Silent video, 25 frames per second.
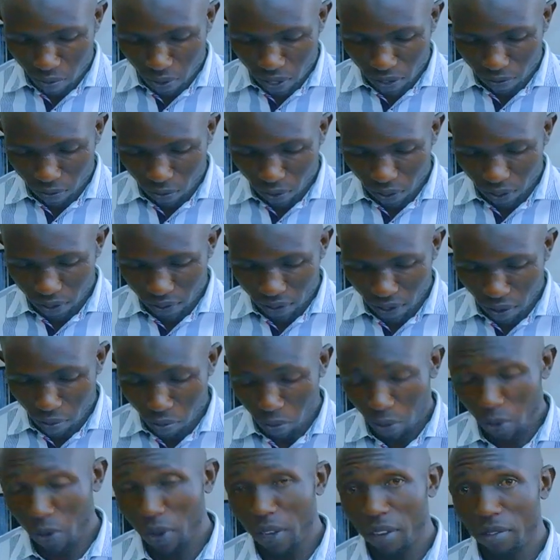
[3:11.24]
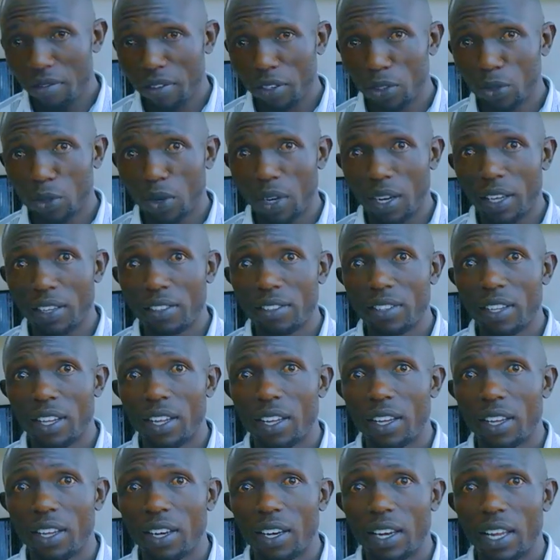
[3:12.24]
mine, for example, I visualize
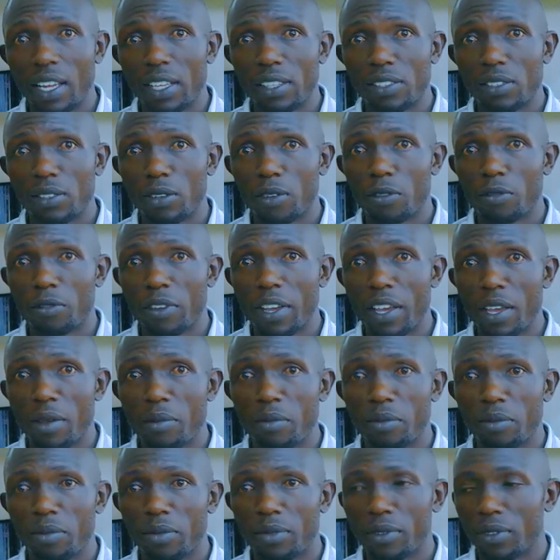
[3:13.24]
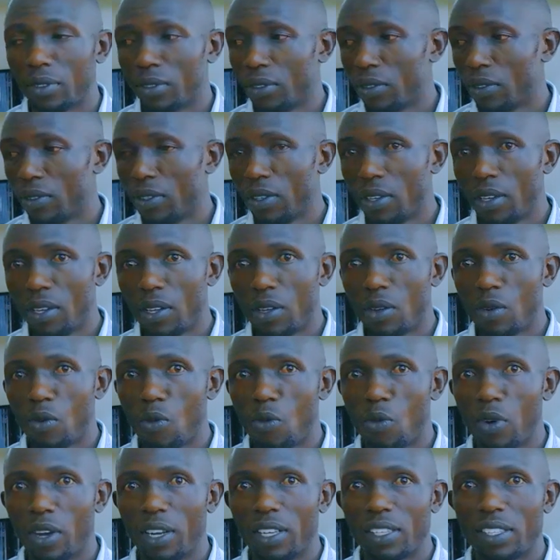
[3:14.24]
the lines of aim
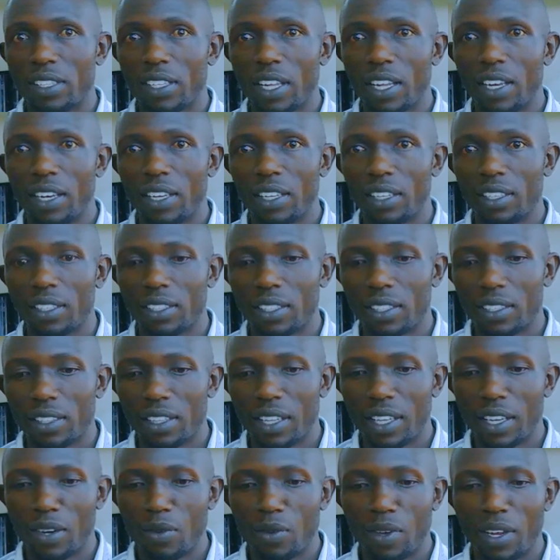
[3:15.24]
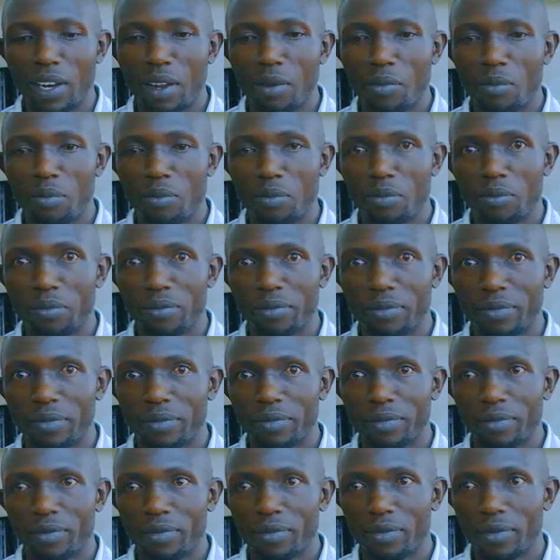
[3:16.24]
while standing. Then when I'm
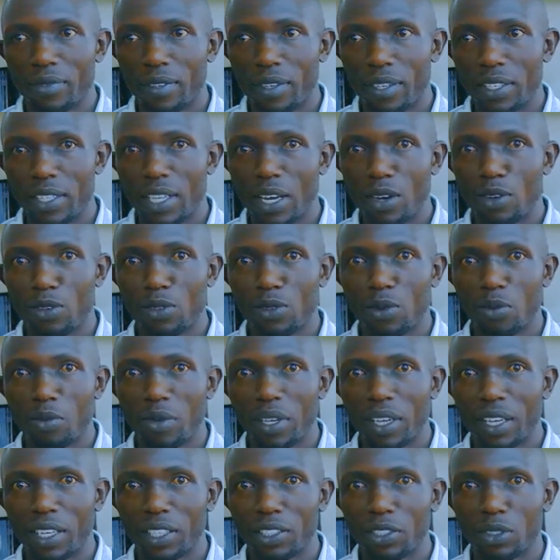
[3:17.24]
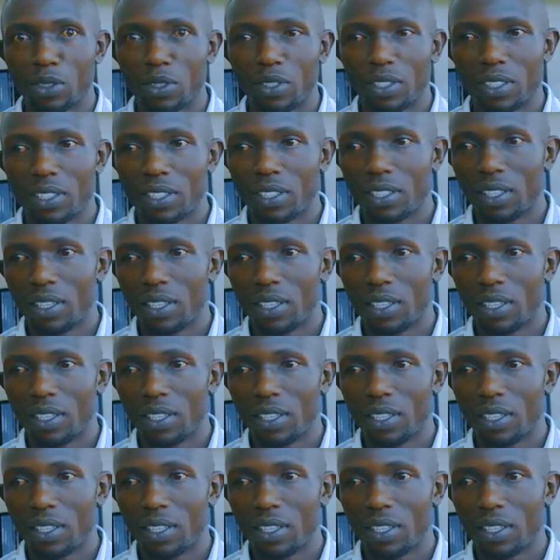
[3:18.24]
down to make a shot,